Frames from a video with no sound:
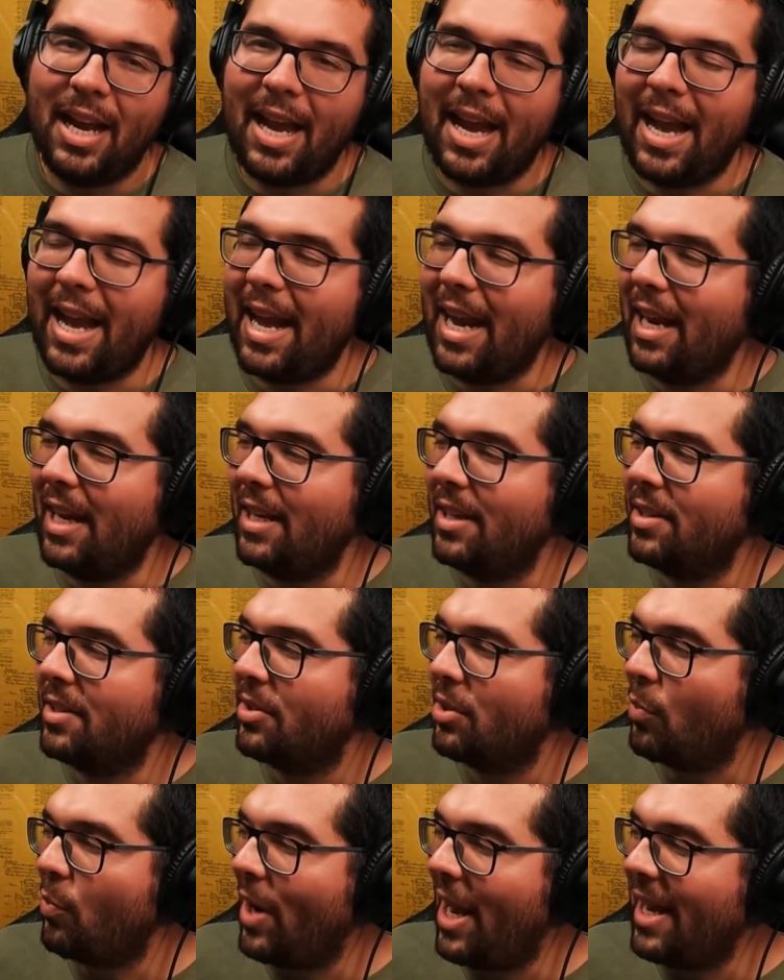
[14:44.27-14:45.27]
And
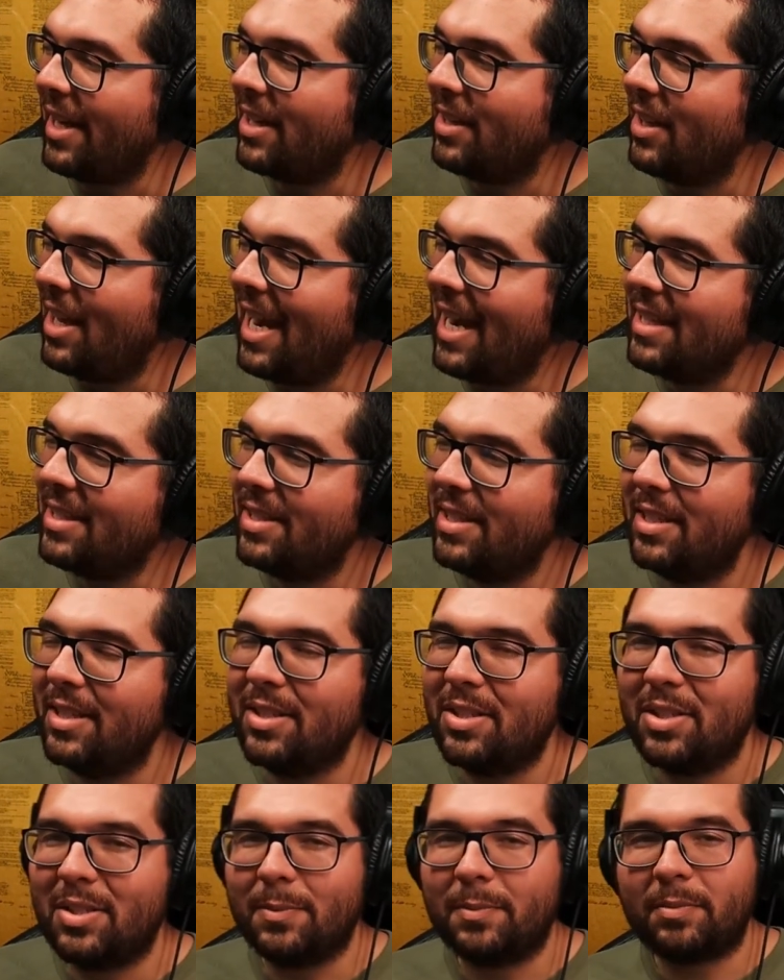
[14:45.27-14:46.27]
the red
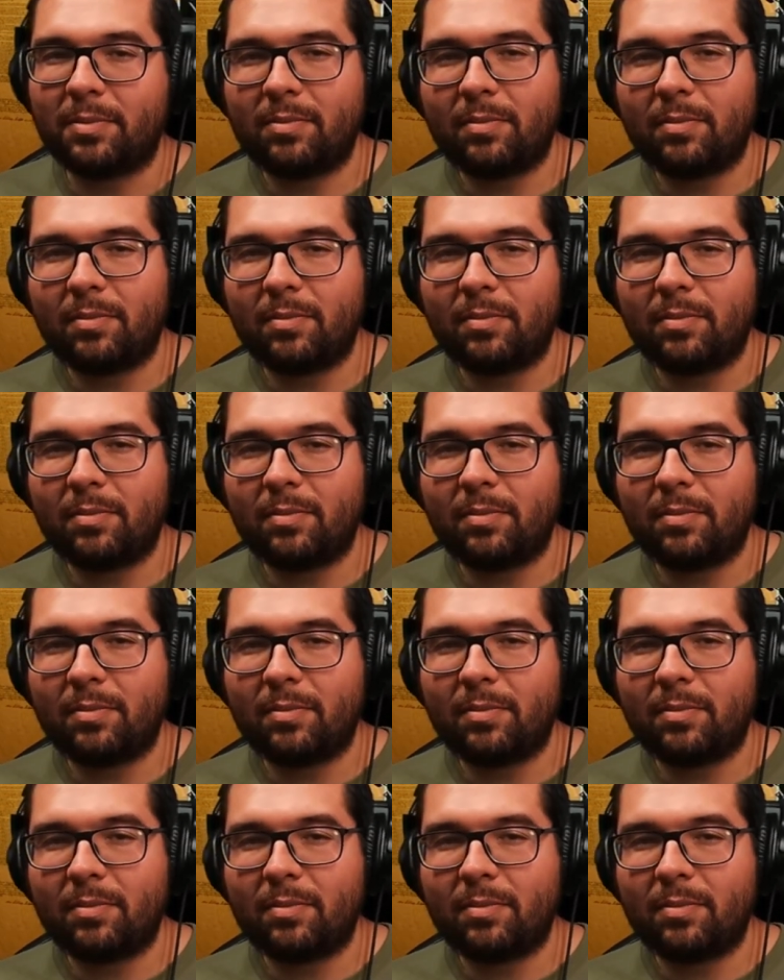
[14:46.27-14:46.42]
glasses